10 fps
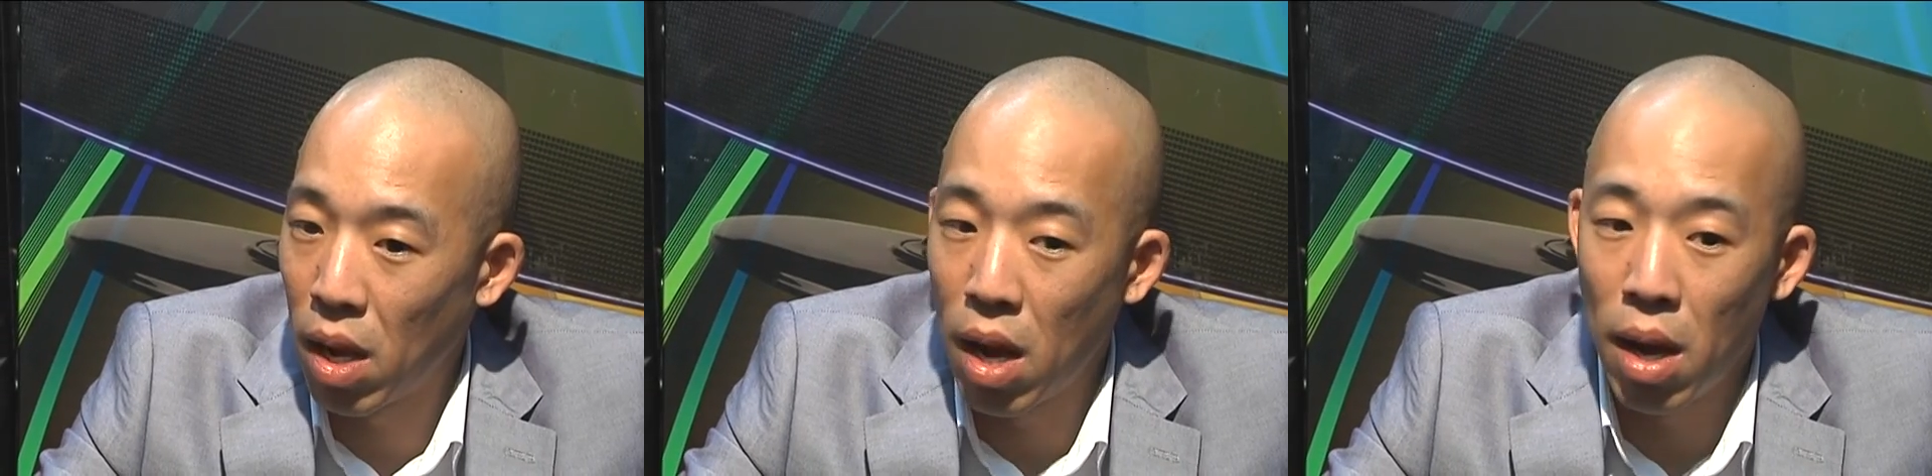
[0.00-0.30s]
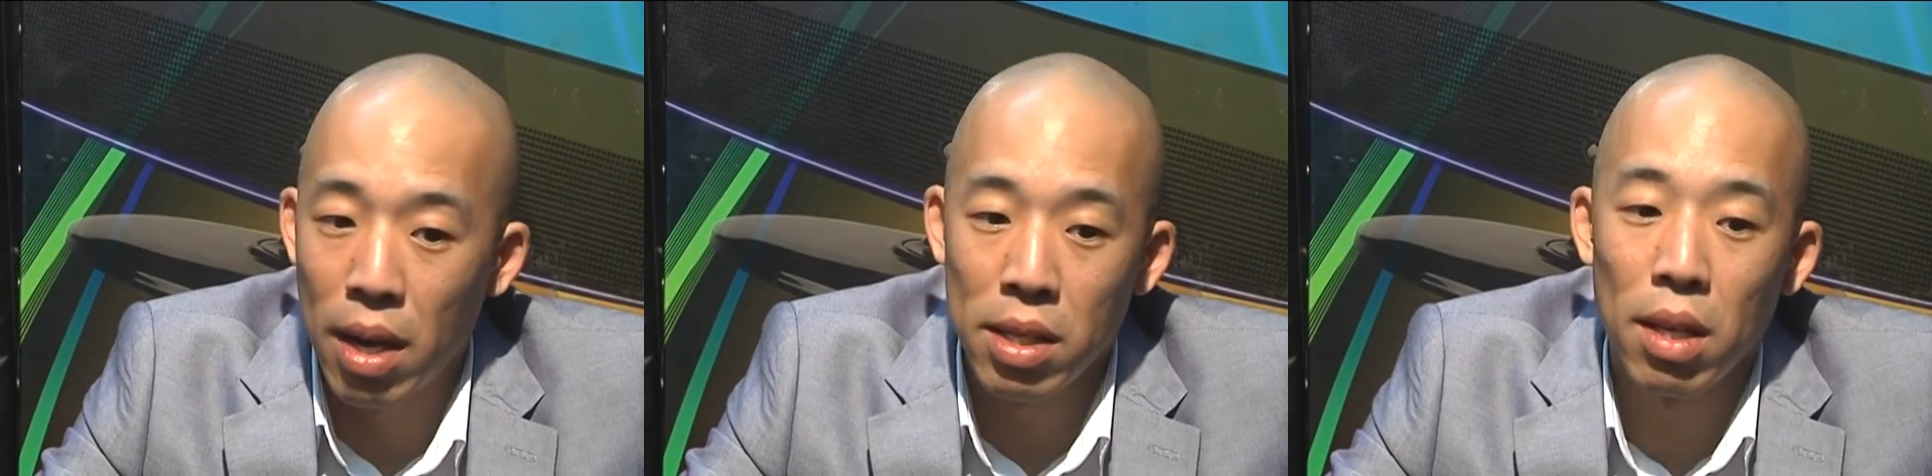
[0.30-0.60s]

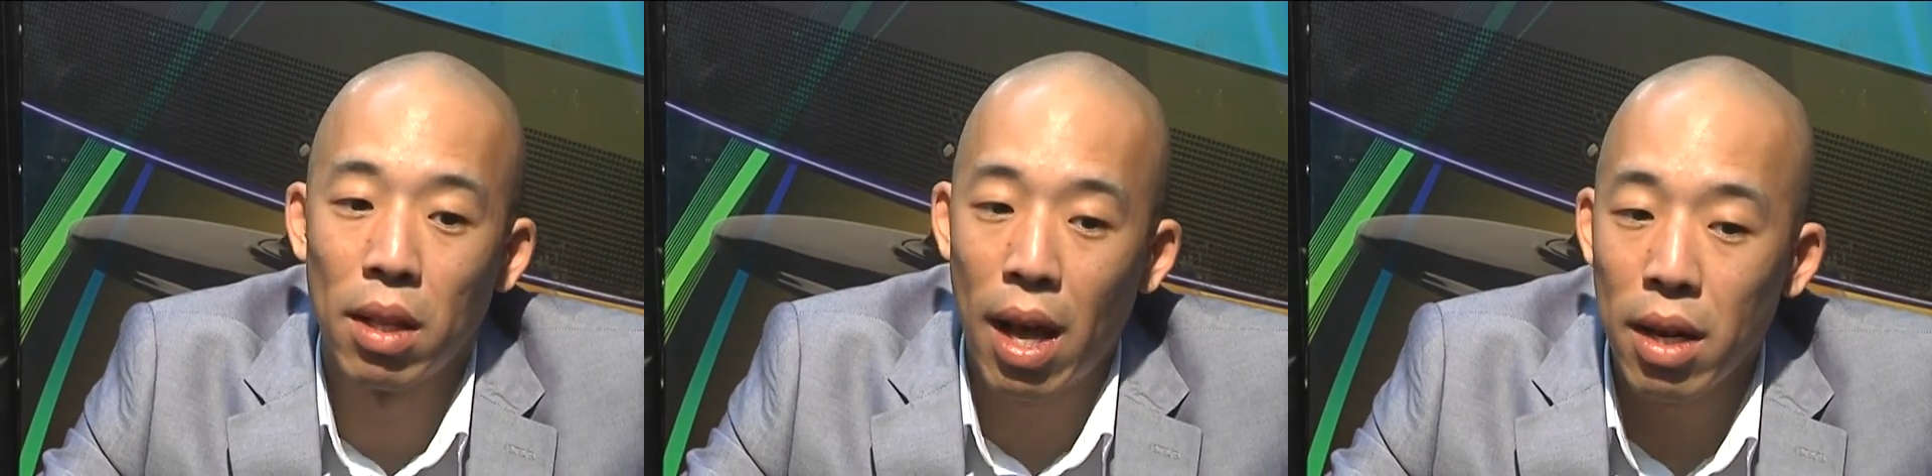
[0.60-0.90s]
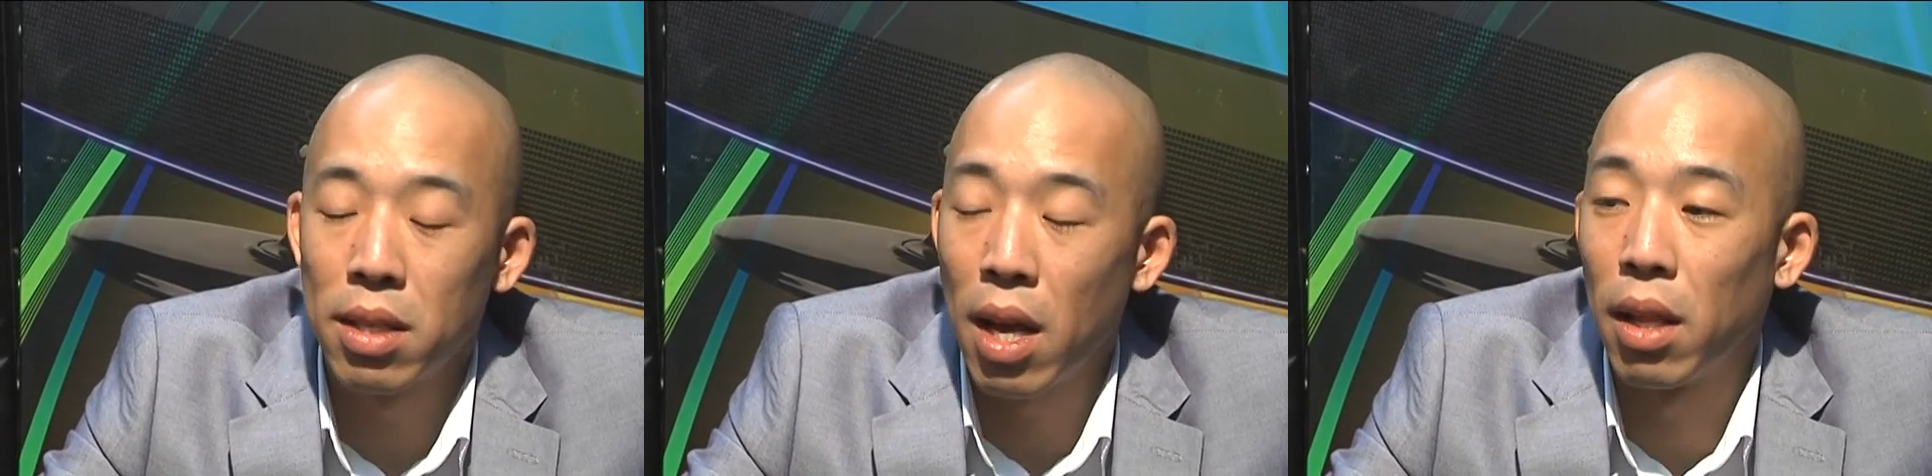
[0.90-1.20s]
Uh, I see a lot
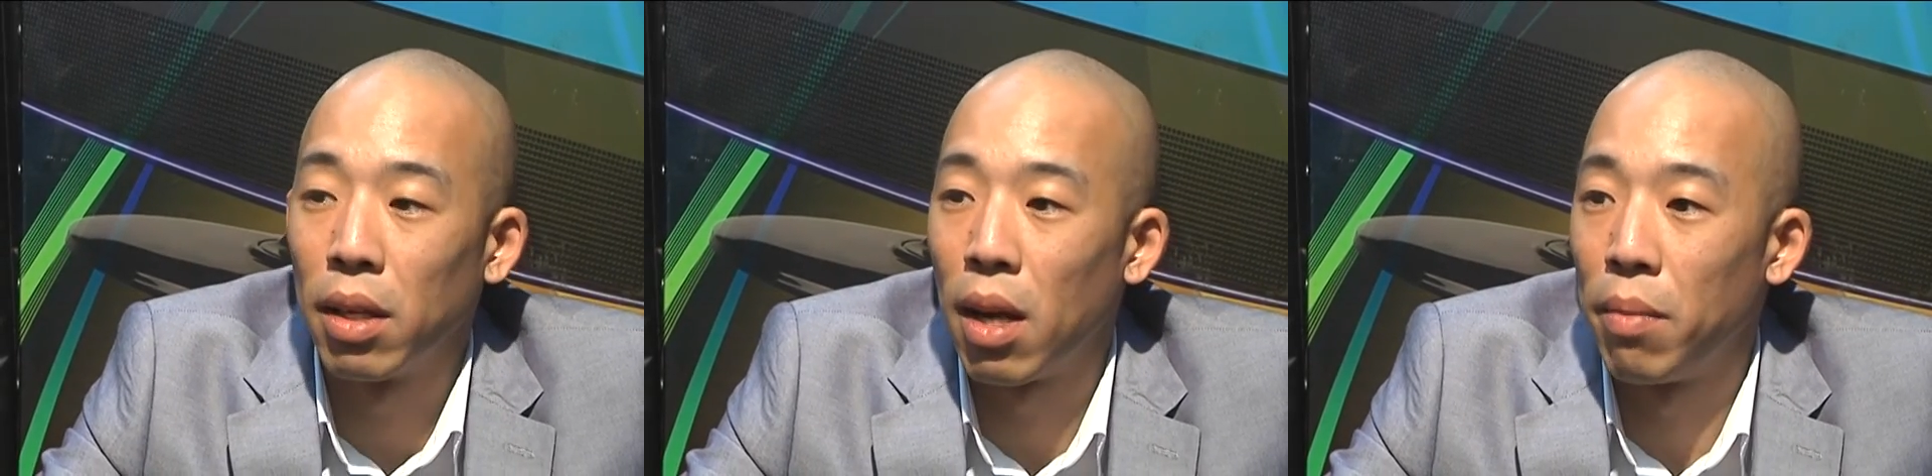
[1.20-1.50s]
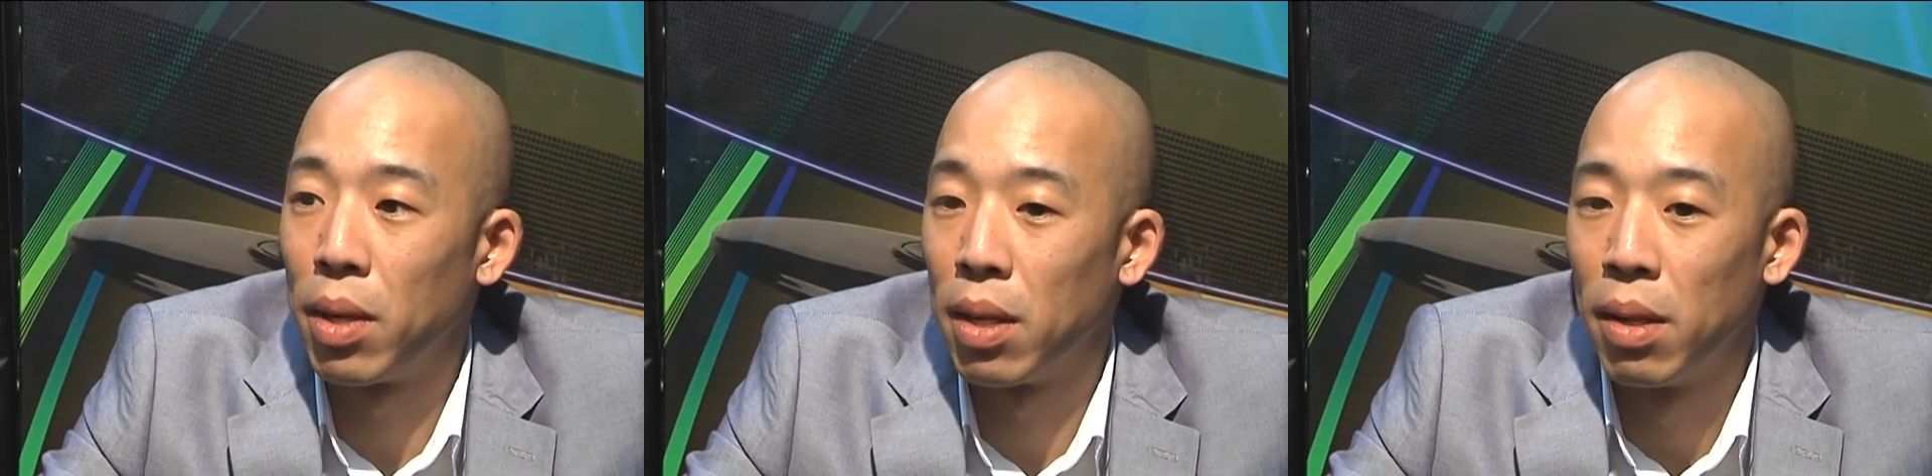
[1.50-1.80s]
of talent. I
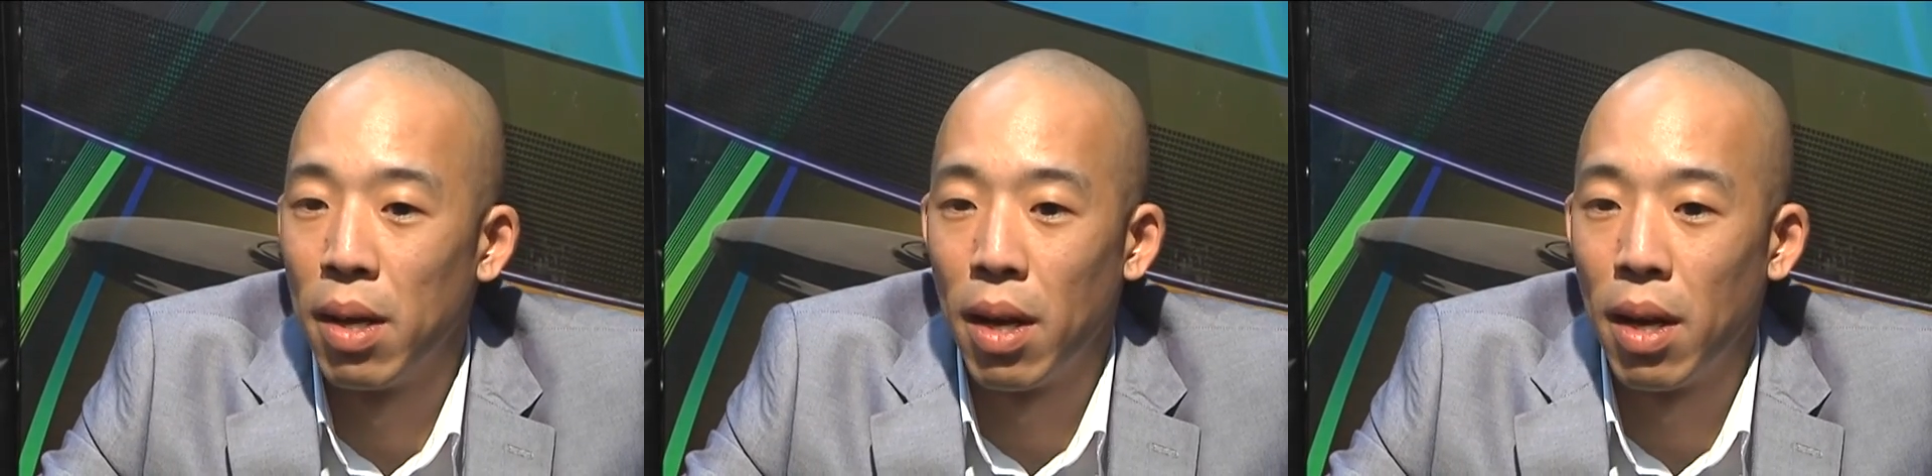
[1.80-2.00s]
mean,